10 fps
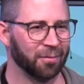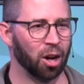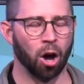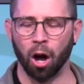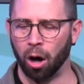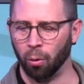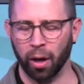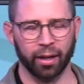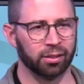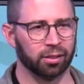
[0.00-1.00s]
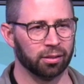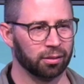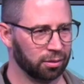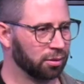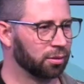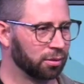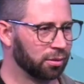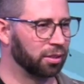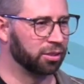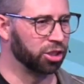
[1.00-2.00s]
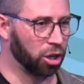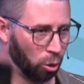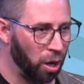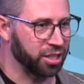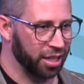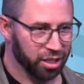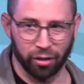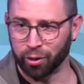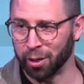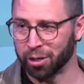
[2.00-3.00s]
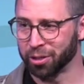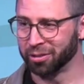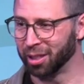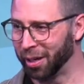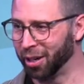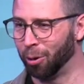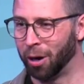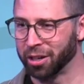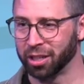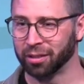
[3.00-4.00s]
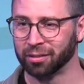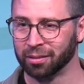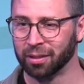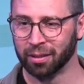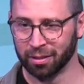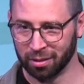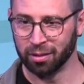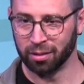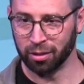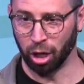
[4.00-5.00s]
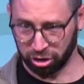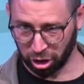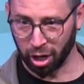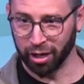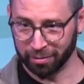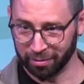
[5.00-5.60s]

Always. Did y'all go watch that Dove commercial? Anybody go watch it? Y'all saw it?